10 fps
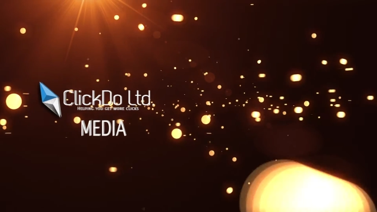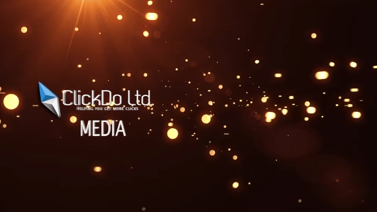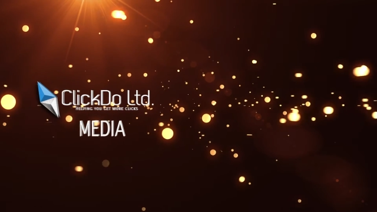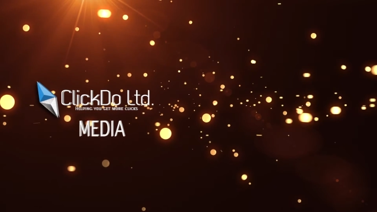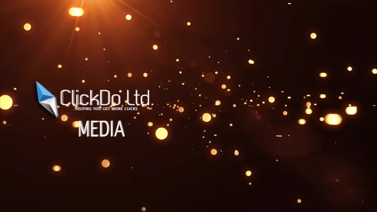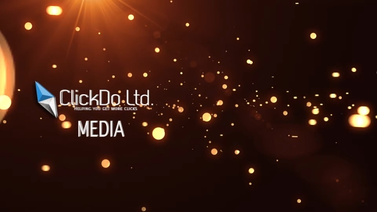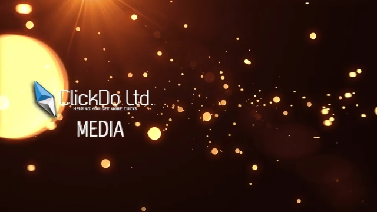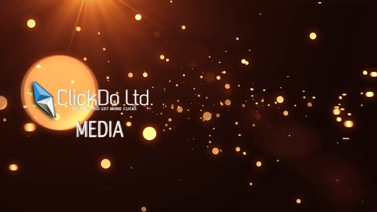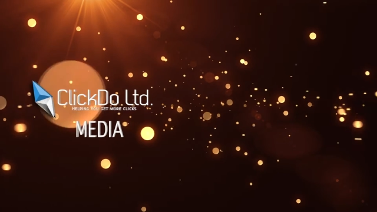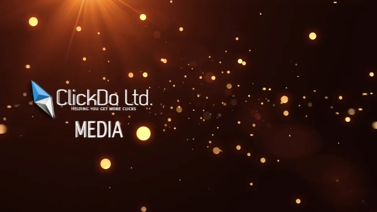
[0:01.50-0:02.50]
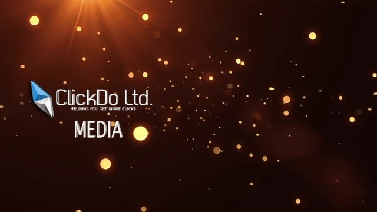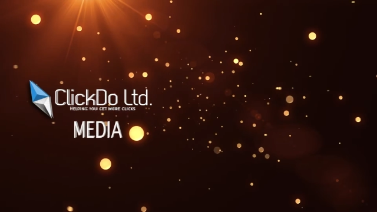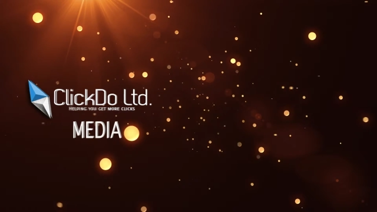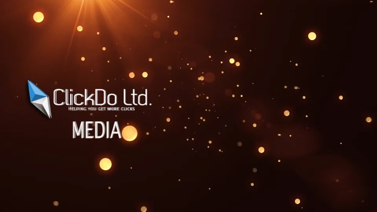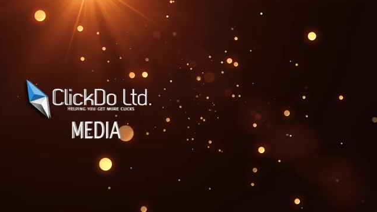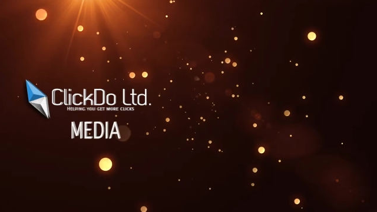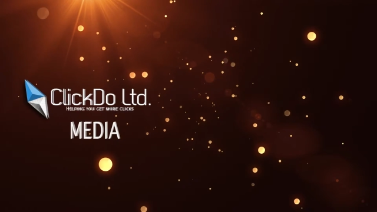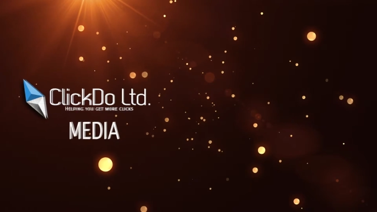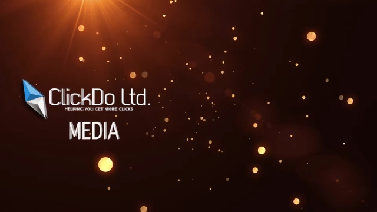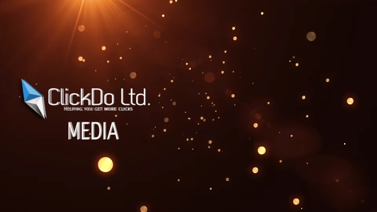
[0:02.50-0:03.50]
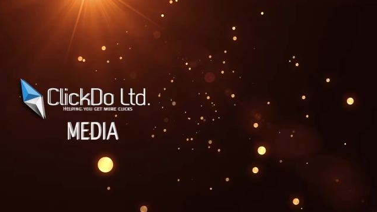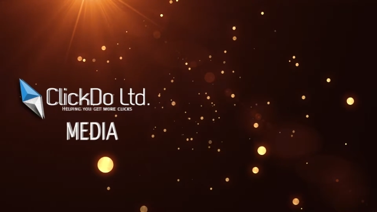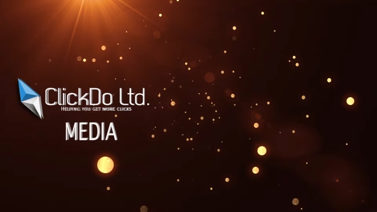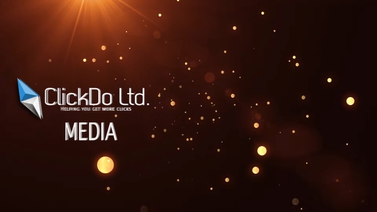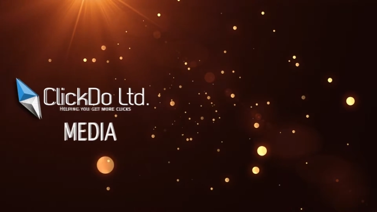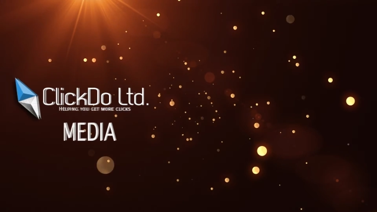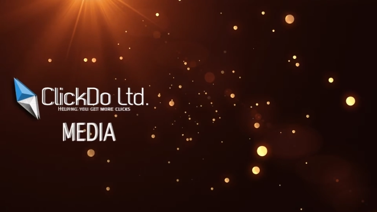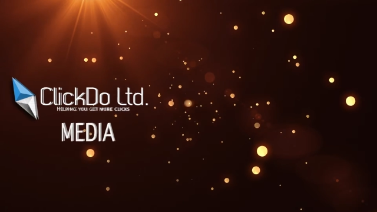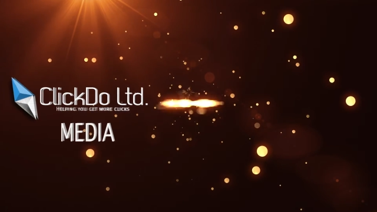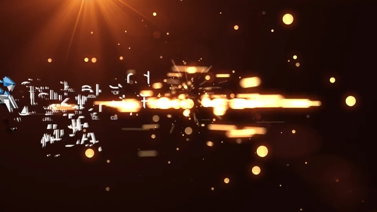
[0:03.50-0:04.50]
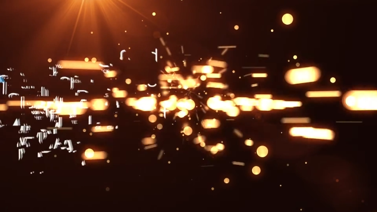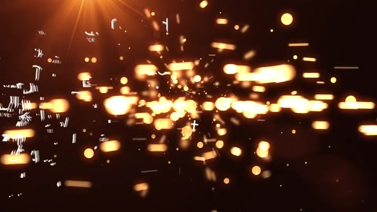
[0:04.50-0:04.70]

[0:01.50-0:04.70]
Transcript: [unreadable: no face in view]